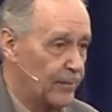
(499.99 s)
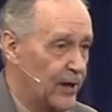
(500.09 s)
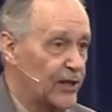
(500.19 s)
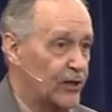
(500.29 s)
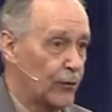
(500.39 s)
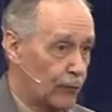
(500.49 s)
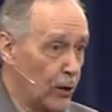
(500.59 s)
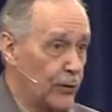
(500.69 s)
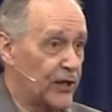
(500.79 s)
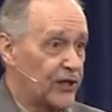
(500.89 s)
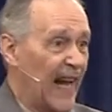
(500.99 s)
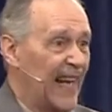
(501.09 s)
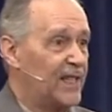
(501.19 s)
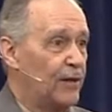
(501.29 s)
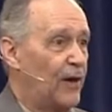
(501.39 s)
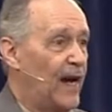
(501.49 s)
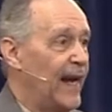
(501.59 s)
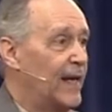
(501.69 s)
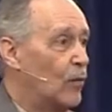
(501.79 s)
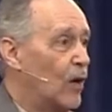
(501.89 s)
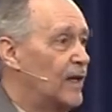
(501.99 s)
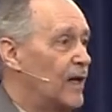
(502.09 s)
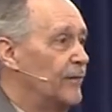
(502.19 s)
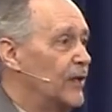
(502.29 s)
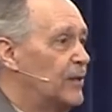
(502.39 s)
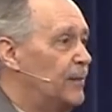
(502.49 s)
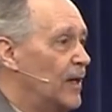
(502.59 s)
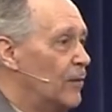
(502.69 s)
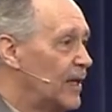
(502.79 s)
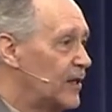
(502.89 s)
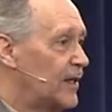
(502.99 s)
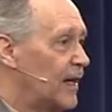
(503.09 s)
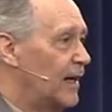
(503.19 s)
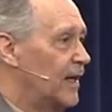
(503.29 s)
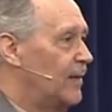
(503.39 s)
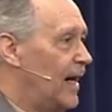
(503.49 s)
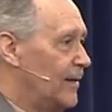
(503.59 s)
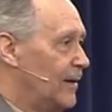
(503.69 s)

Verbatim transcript: but it's through the sanctifying work of the Spirit. What is he talking about?